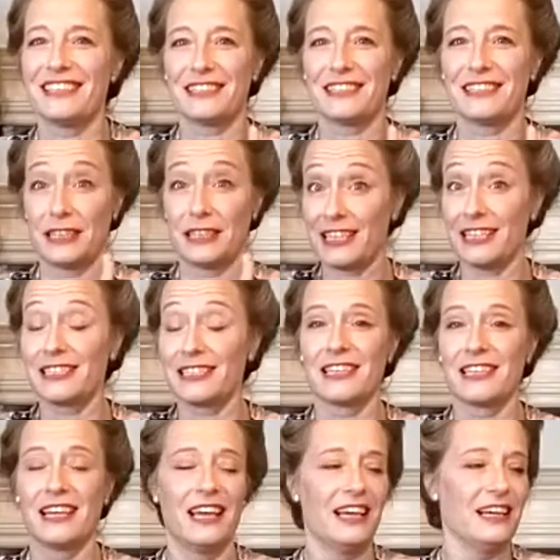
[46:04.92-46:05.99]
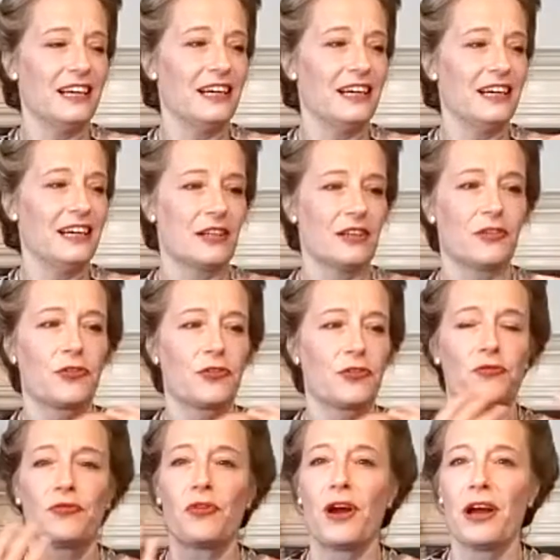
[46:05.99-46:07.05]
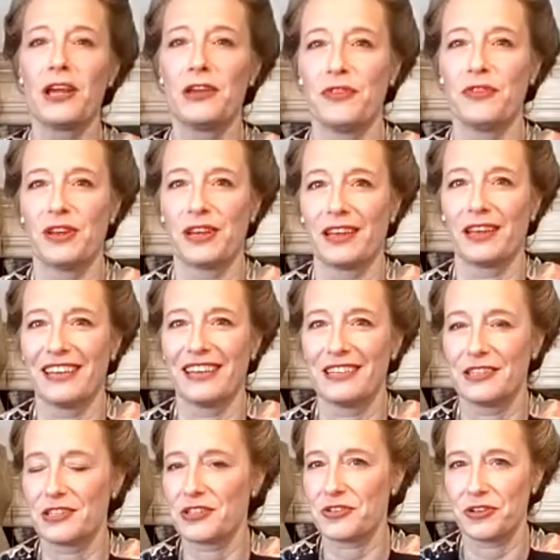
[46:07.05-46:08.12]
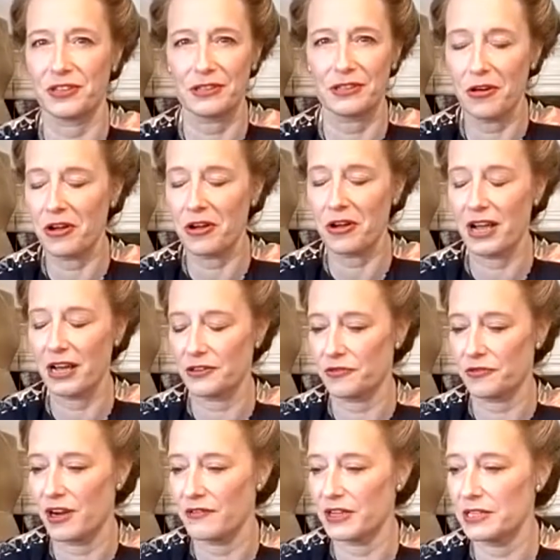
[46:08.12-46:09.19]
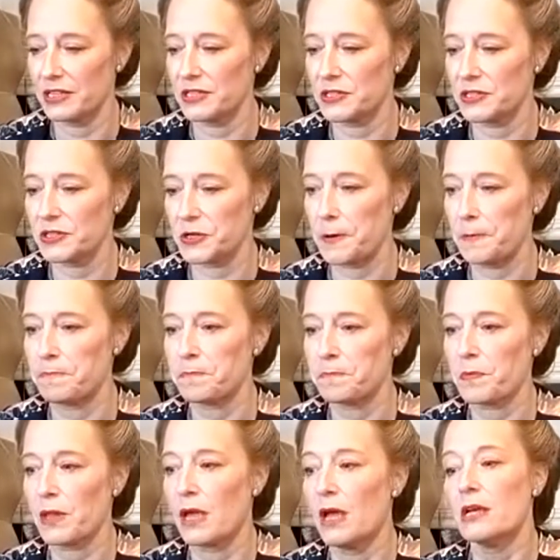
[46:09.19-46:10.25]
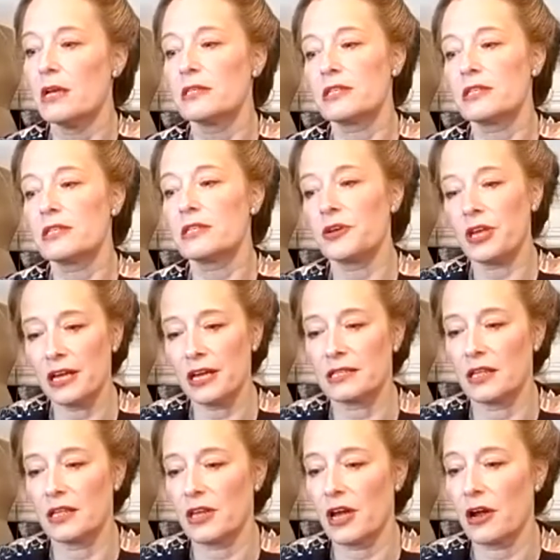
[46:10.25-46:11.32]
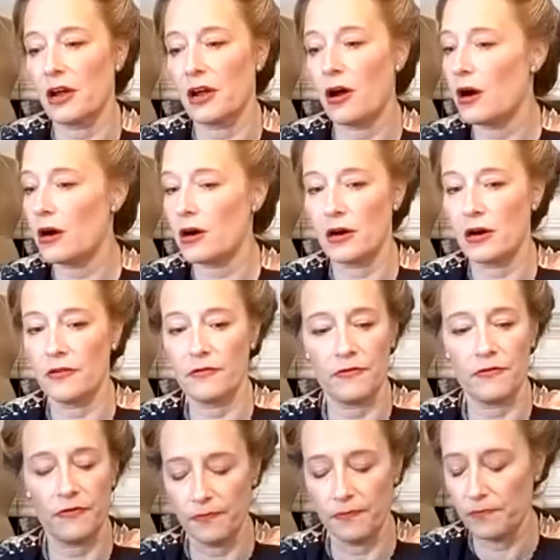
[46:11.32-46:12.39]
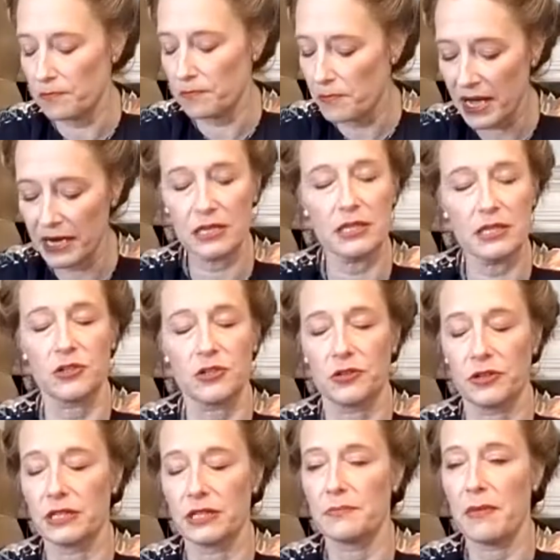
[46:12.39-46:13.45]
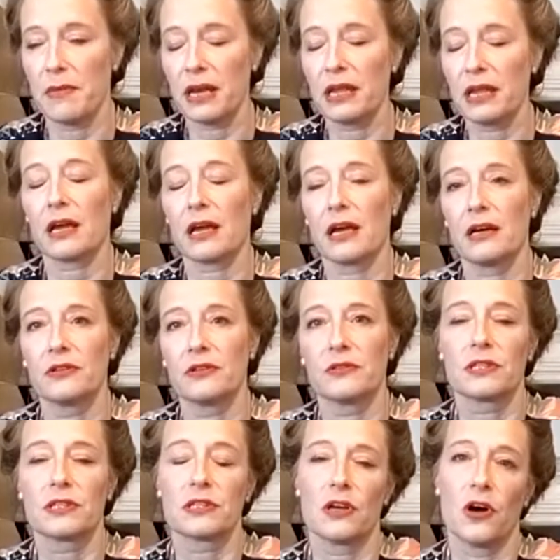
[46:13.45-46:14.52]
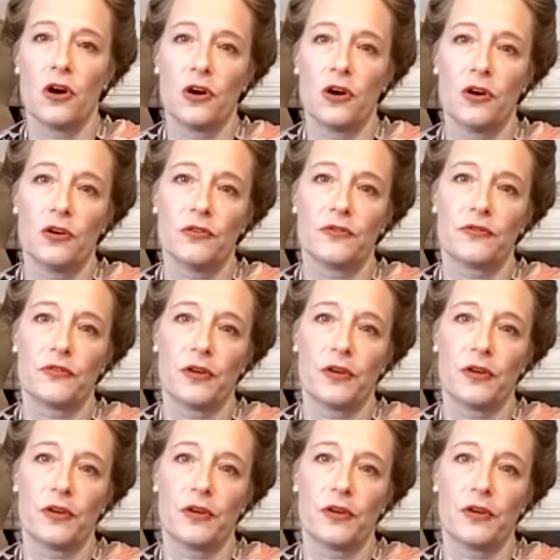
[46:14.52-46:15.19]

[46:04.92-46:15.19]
Leeds, has a thriving industry, has long had a thriving industry. So yes, there are many stories, many accounts of